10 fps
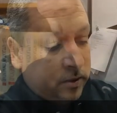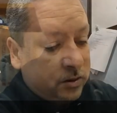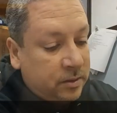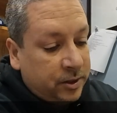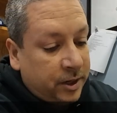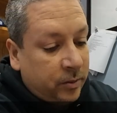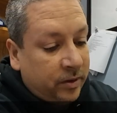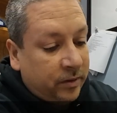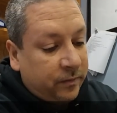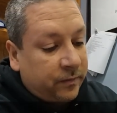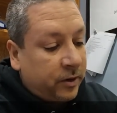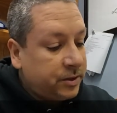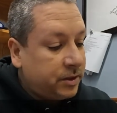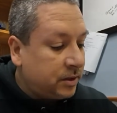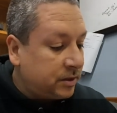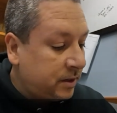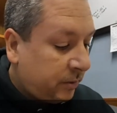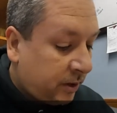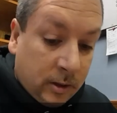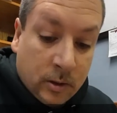until January 1st. In
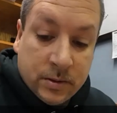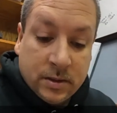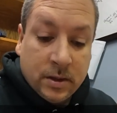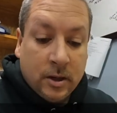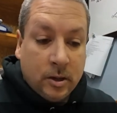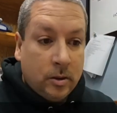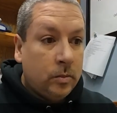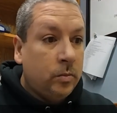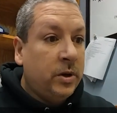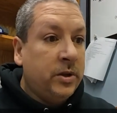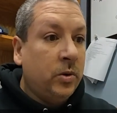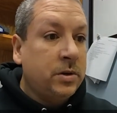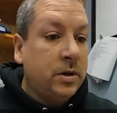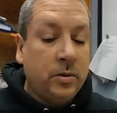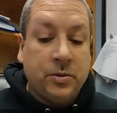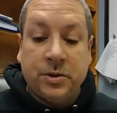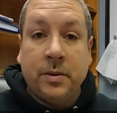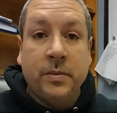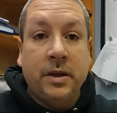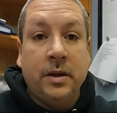December it closes, but those are
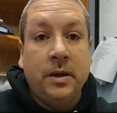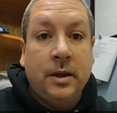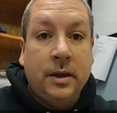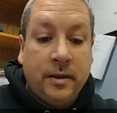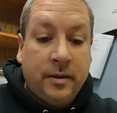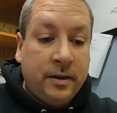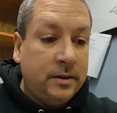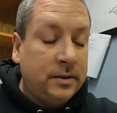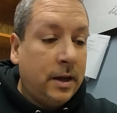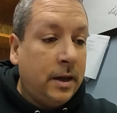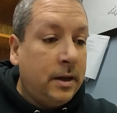some of the things. I